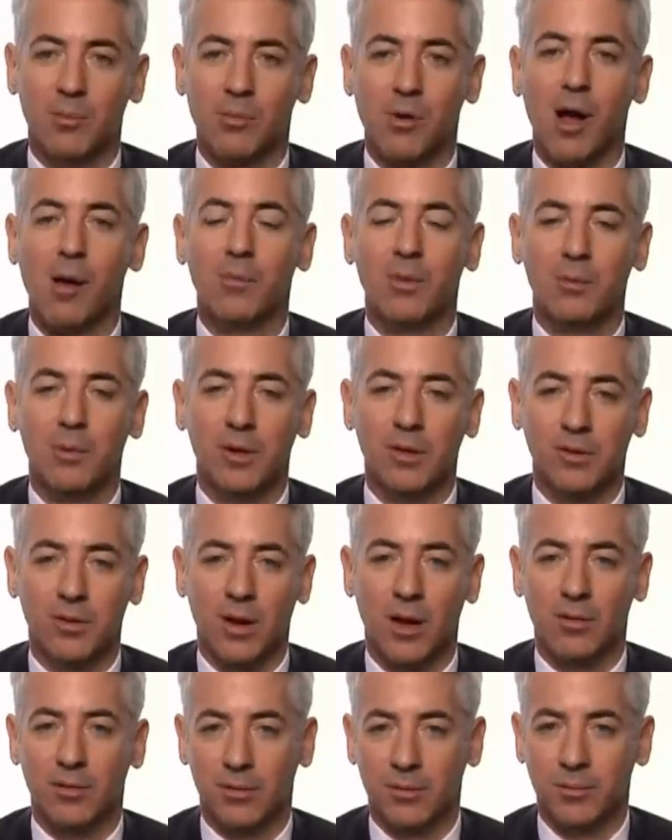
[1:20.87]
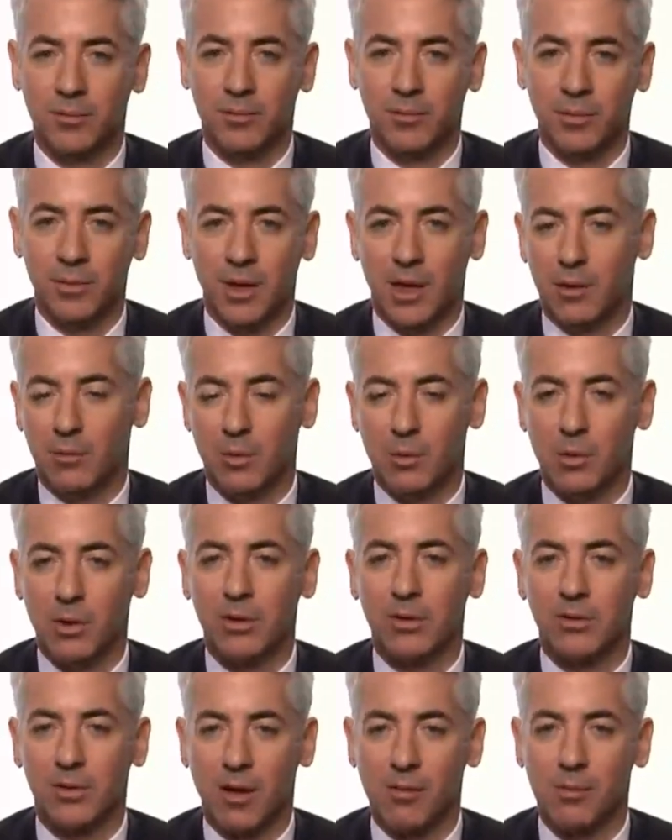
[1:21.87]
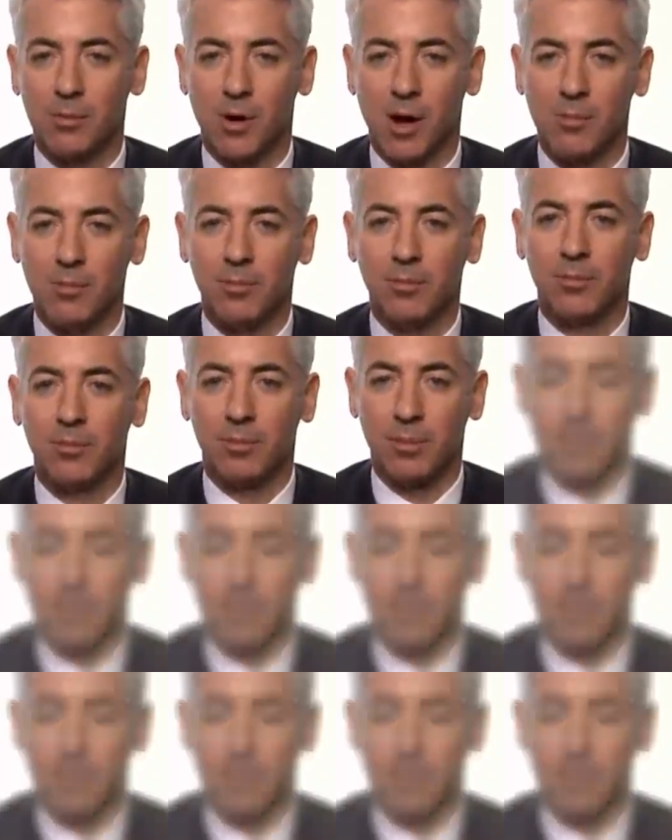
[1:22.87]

a problem that we can solve. And then we work to solve the problem.